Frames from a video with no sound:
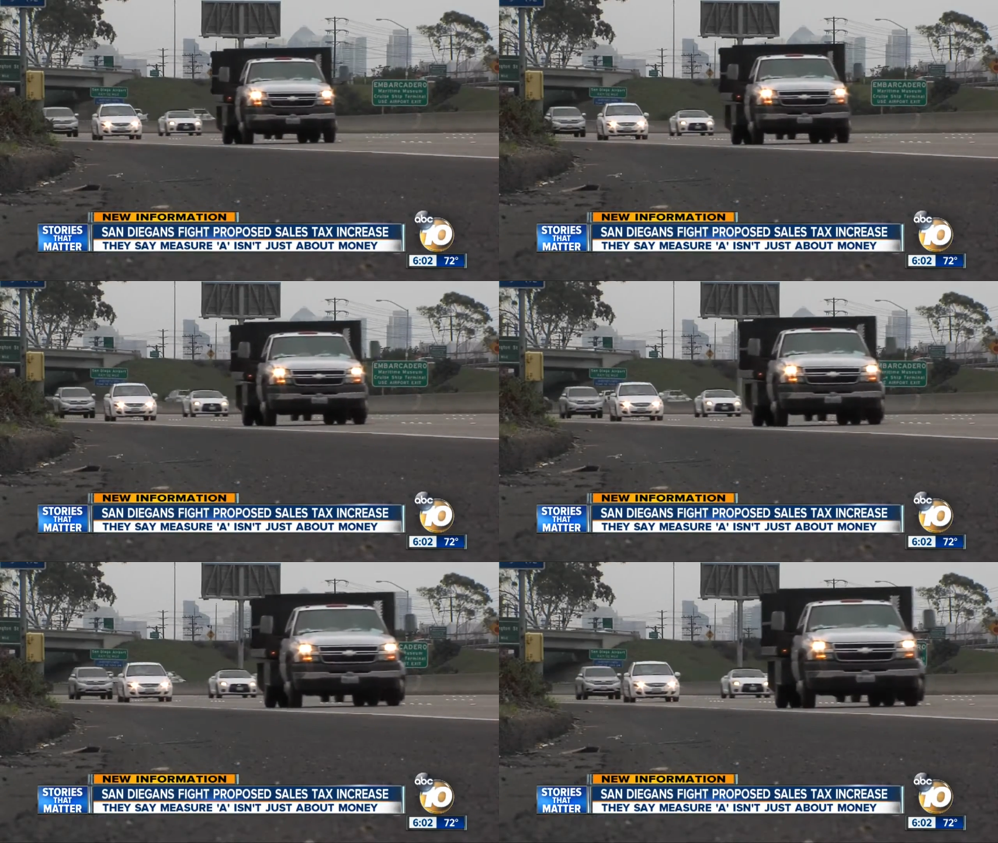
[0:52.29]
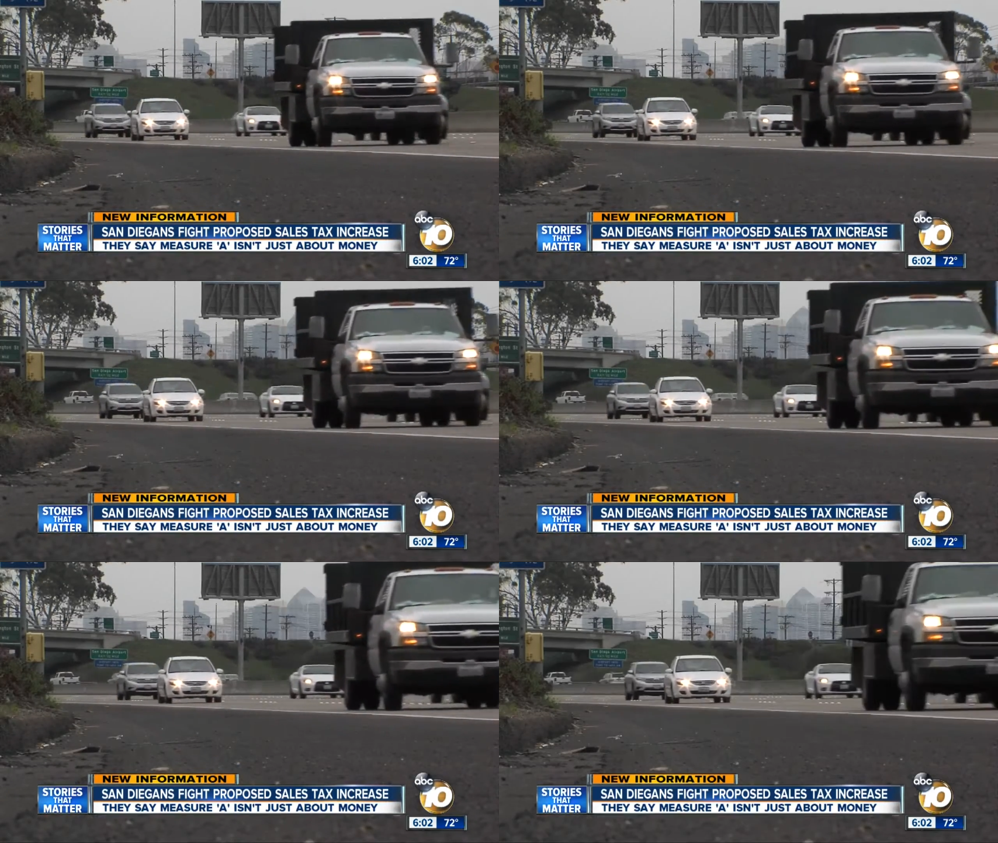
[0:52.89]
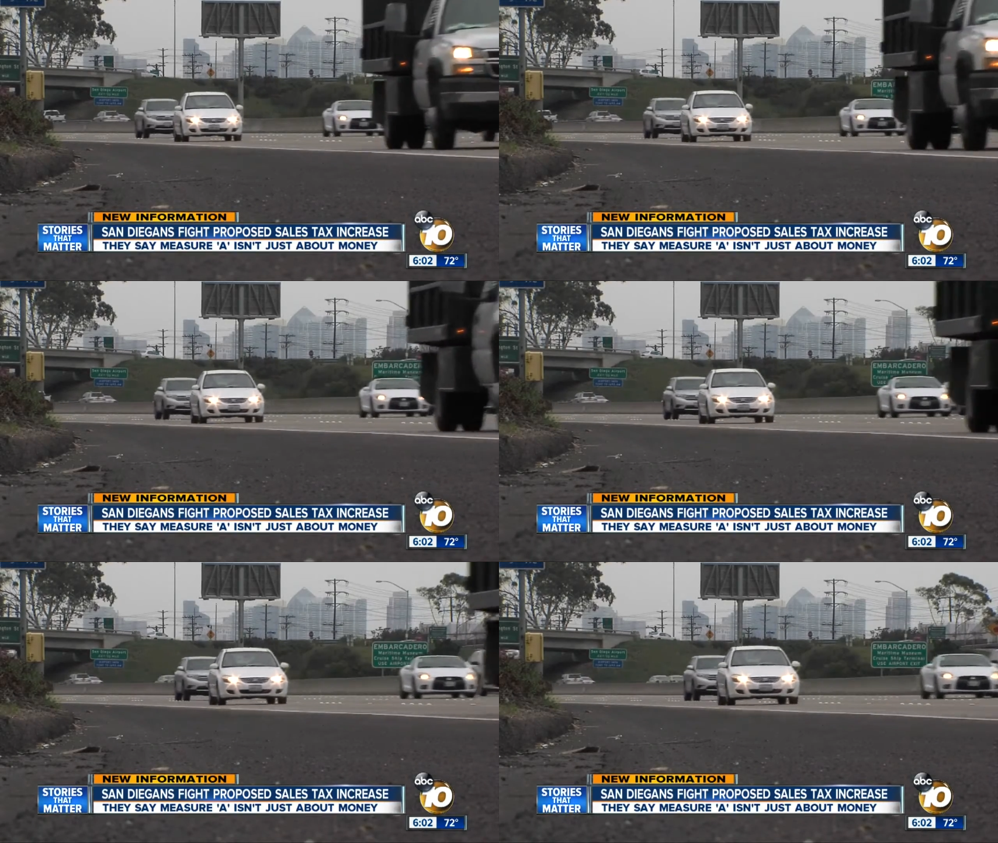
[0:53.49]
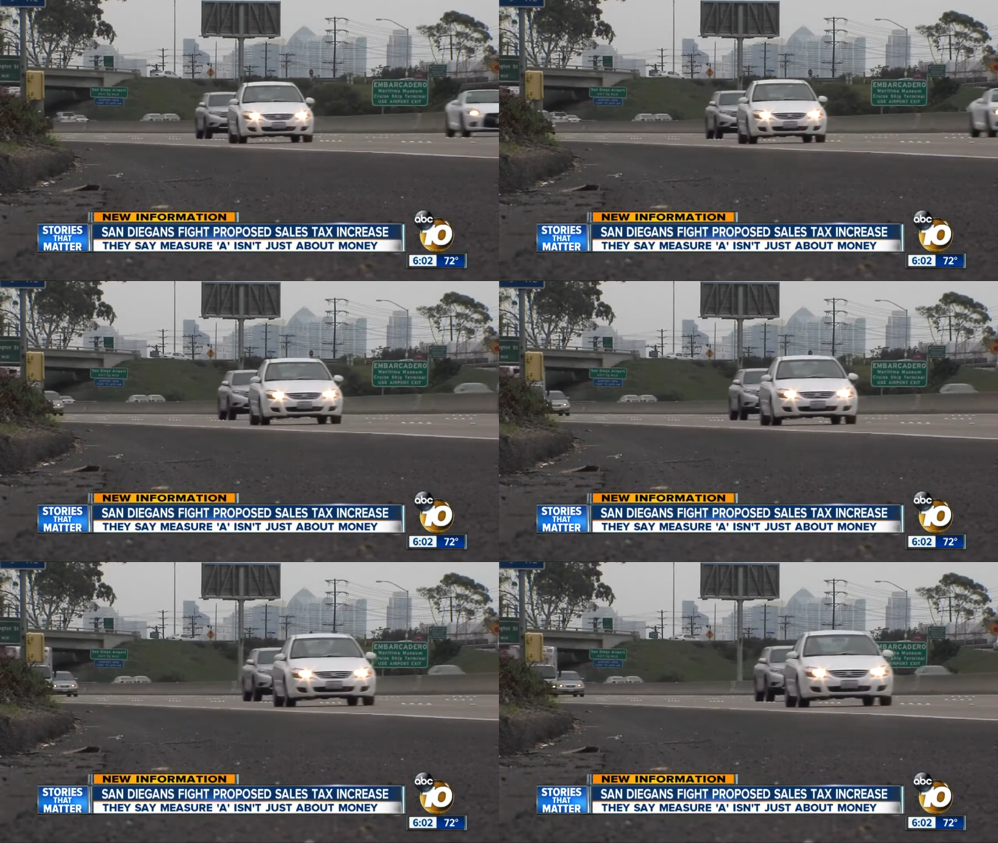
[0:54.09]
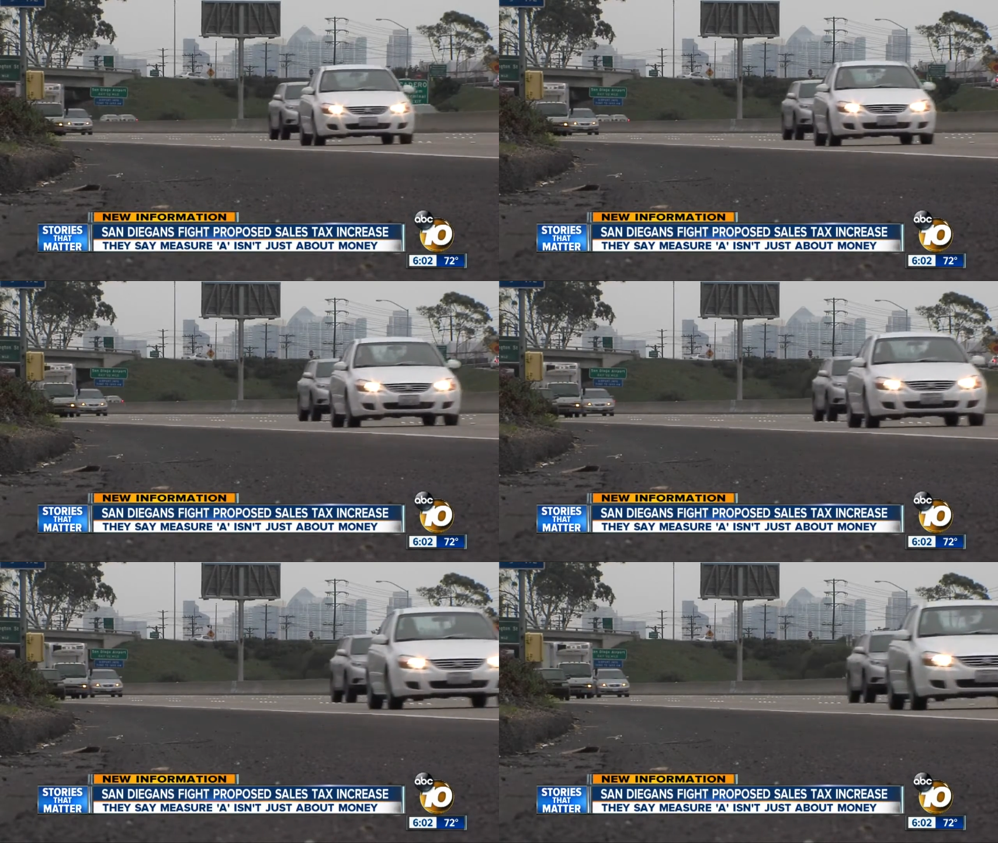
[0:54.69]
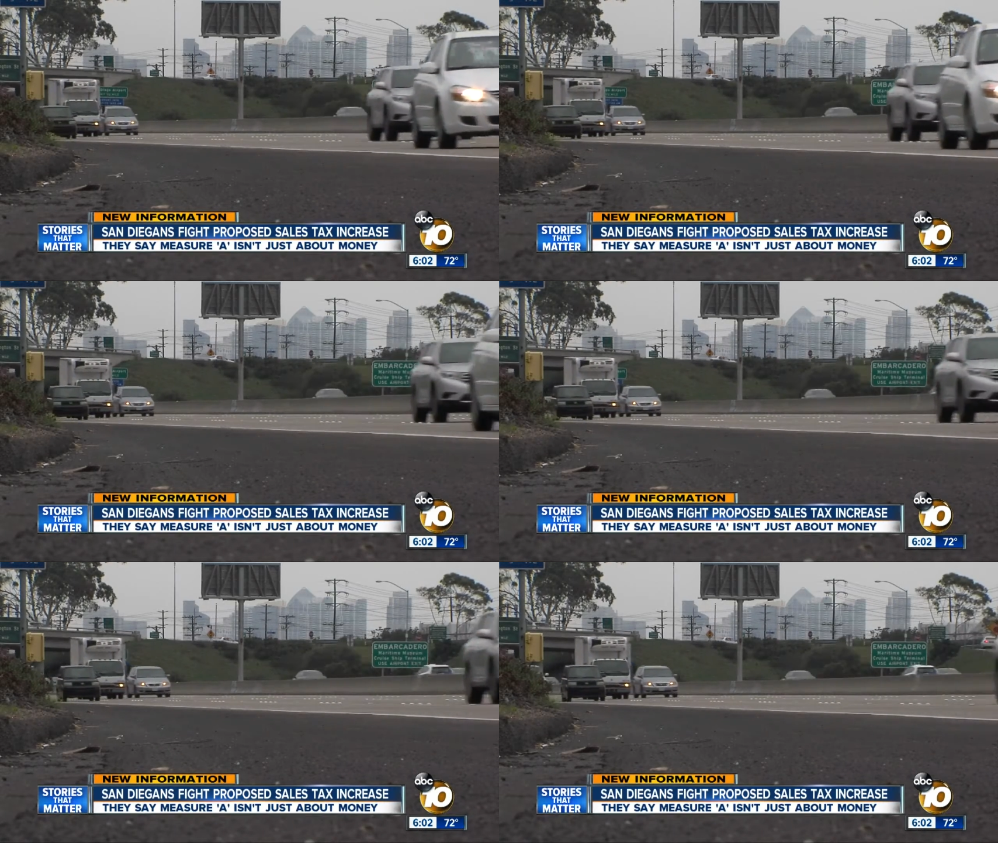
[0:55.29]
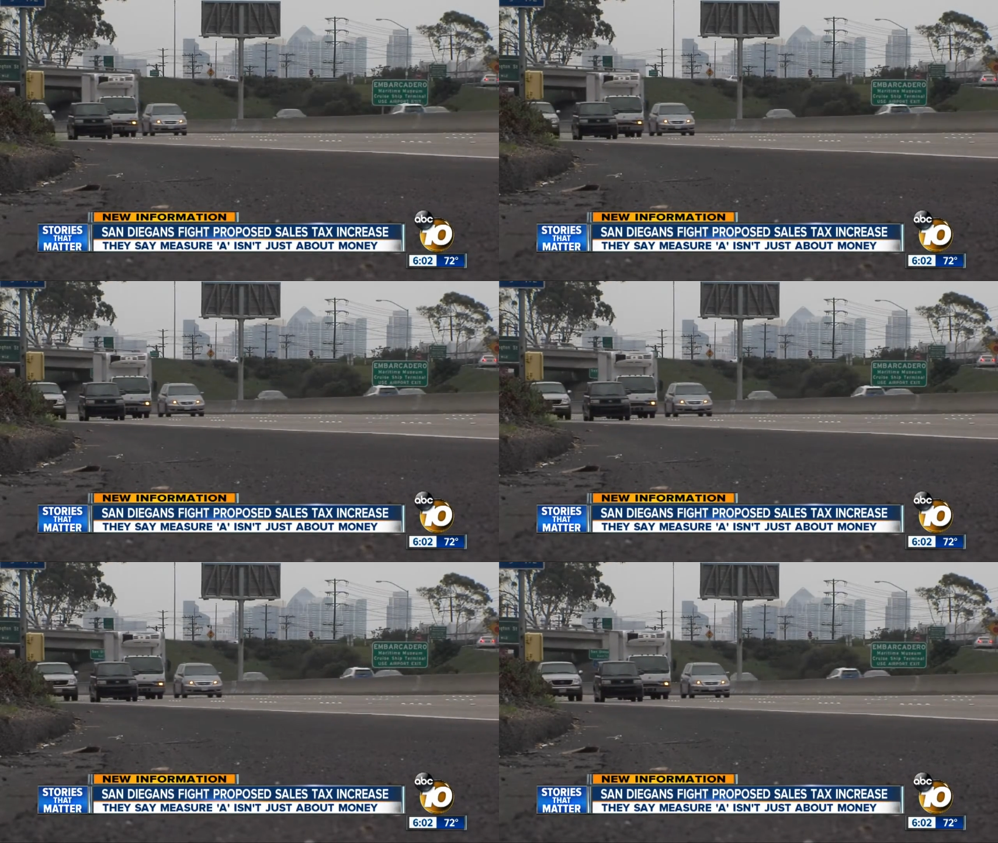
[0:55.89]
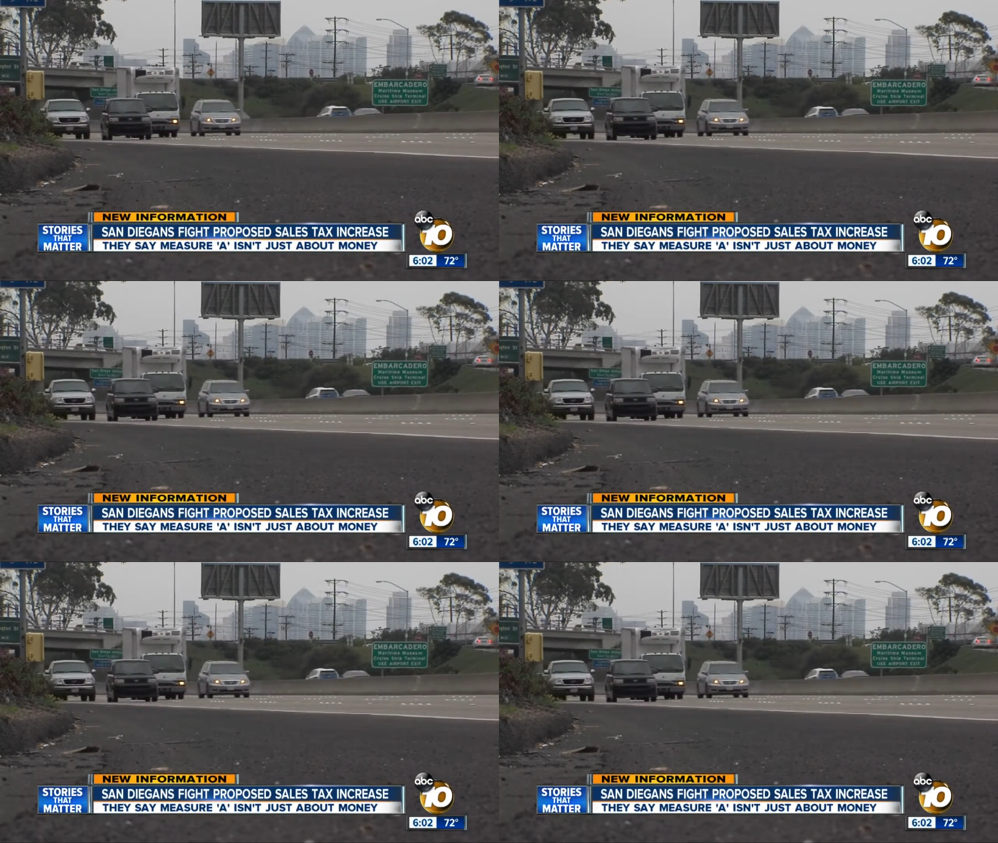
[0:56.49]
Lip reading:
Nobody's mouth can be seen.